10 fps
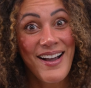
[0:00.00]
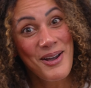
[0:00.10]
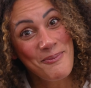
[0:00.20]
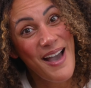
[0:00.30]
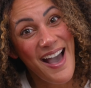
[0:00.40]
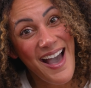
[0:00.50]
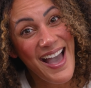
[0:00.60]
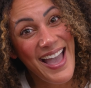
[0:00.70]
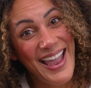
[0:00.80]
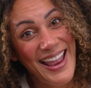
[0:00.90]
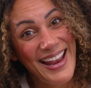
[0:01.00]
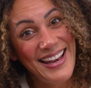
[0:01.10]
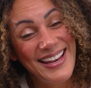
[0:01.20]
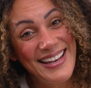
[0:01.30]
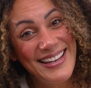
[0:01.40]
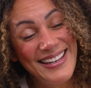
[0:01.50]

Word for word: Come on.